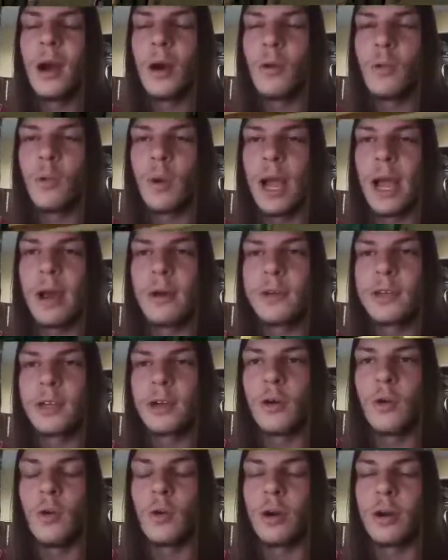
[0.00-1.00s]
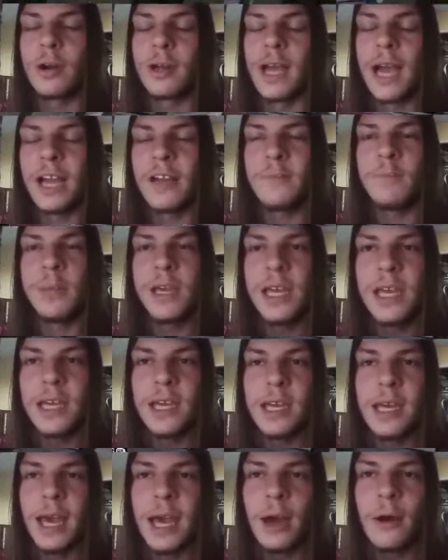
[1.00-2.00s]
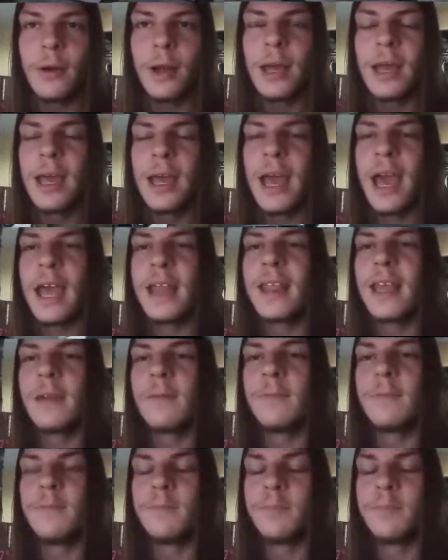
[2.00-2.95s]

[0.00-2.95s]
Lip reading: around a corner, kind of peeking out and then